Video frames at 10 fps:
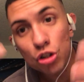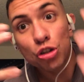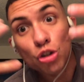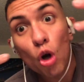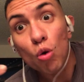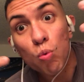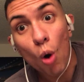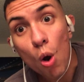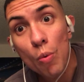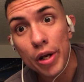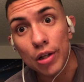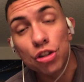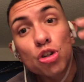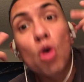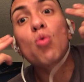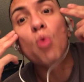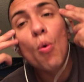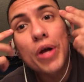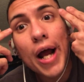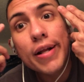to start growing, to start
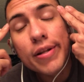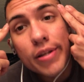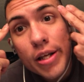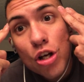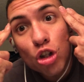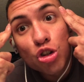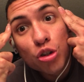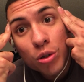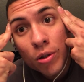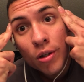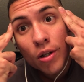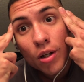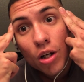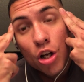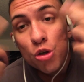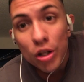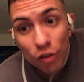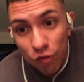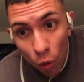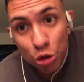growing ideas, you have
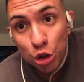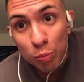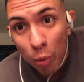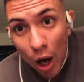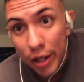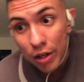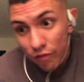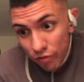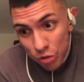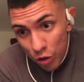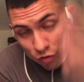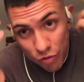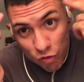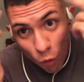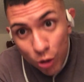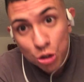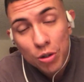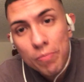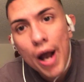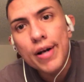to force your body to your force
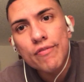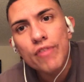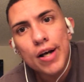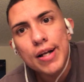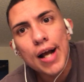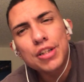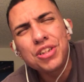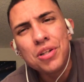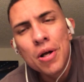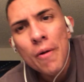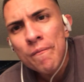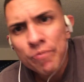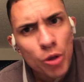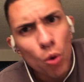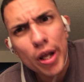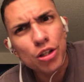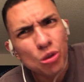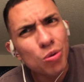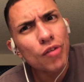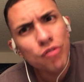your mind to find it actually okay,
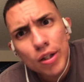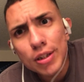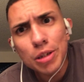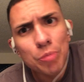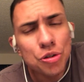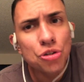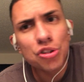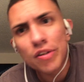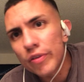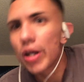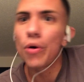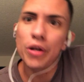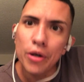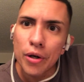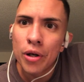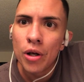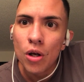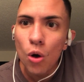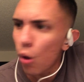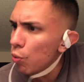so what the fuck is this person trying to figure out here?
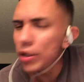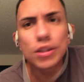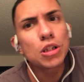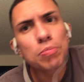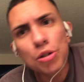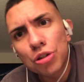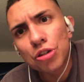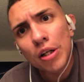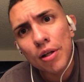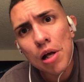or what is this person trying to